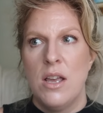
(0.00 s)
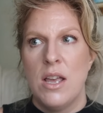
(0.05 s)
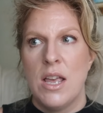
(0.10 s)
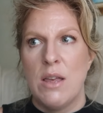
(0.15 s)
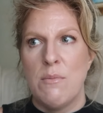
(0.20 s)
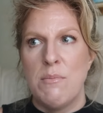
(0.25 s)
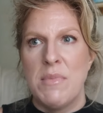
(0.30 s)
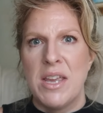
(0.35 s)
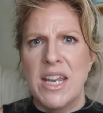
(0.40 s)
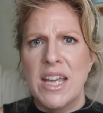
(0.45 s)

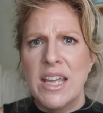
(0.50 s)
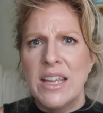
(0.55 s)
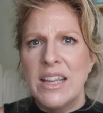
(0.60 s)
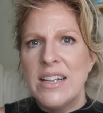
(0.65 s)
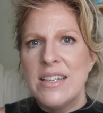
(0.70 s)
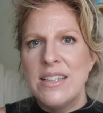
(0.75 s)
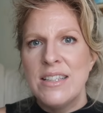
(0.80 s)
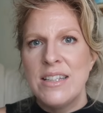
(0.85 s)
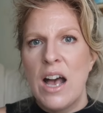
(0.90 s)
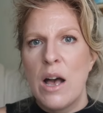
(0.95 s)

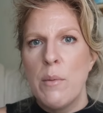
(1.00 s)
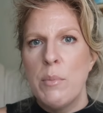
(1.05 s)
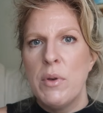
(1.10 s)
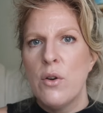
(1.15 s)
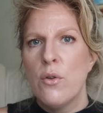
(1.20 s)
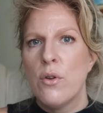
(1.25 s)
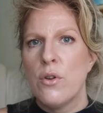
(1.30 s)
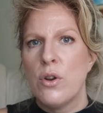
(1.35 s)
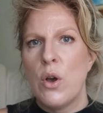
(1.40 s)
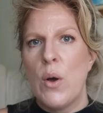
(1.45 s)
immediately stop it
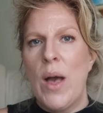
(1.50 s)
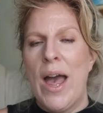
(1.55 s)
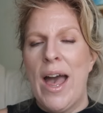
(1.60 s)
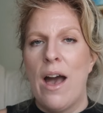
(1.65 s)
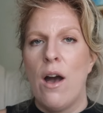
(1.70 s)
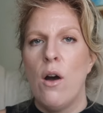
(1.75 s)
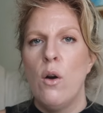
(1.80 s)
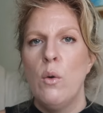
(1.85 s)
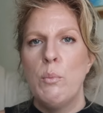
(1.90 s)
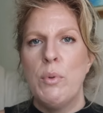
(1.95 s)
or know
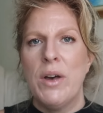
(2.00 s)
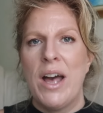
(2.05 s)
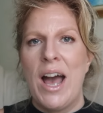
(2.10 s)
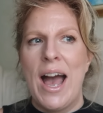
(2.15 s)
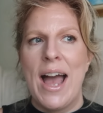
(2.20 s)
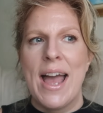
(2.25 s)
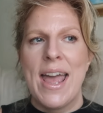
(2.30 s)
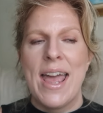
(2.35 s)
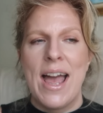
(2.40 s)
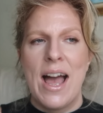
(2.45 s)
how, but
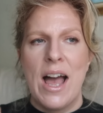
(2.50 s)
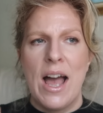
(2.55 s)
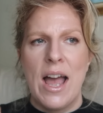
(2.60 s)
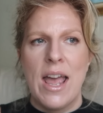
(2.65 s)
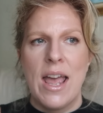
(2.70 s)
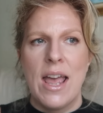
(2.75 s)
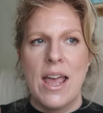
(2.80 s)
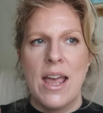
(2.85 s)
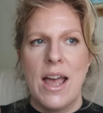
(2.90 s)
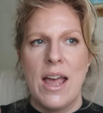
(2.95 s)
I,
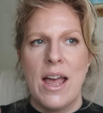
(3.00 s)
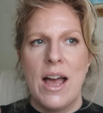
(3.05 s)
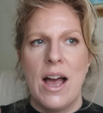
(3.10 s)
I,